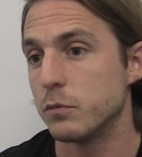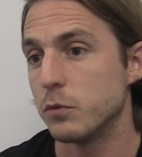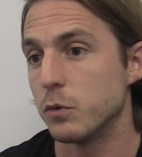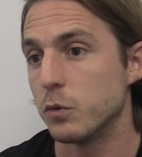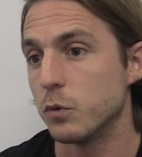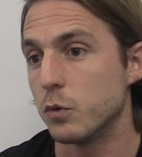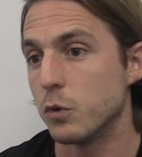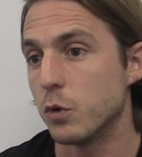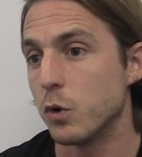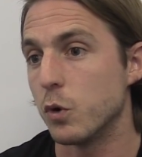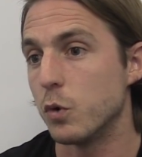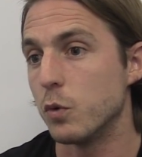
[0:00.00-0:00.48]

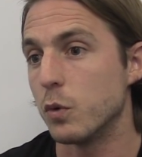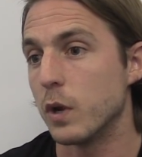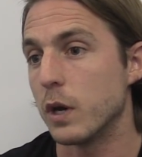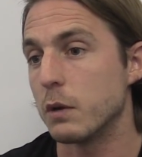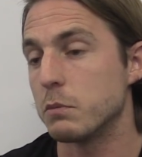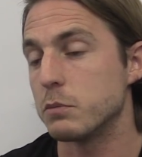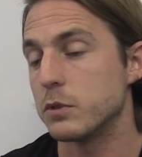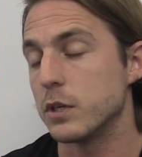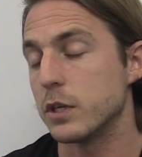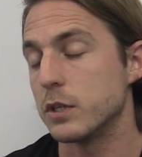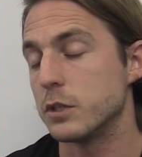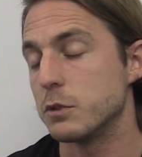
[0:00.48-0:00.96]
or called
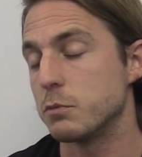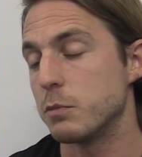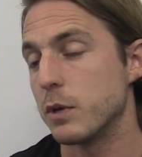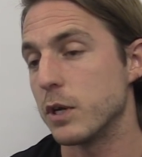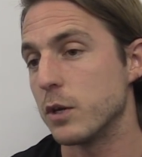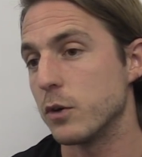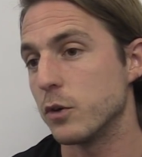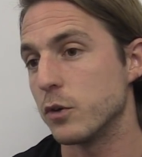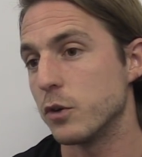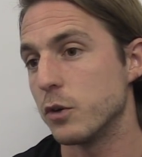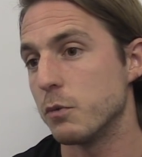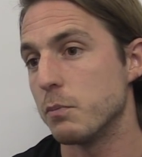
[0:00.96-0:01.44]
up, so to
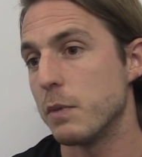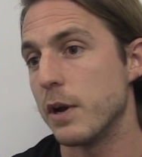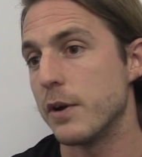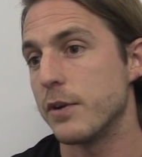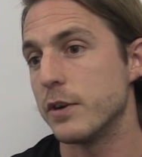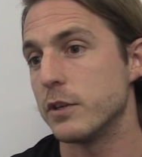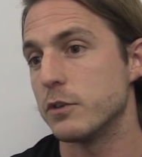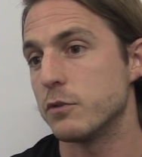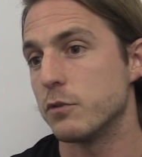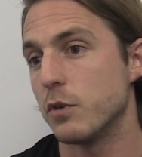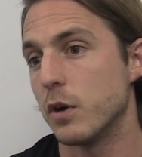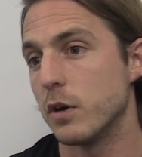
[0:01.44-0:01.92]
speak, on your
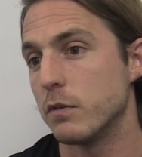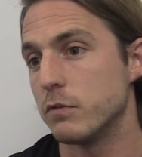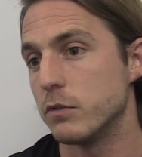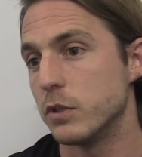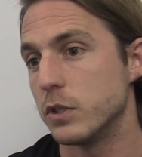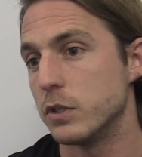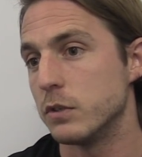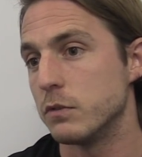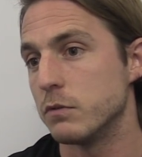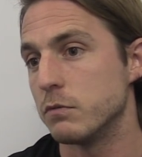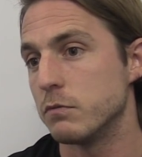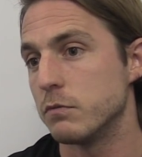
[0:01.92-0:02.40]
merits rather
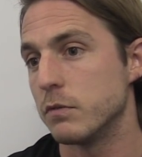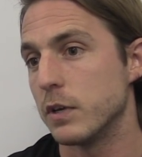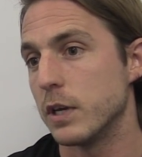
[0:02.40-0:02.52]
than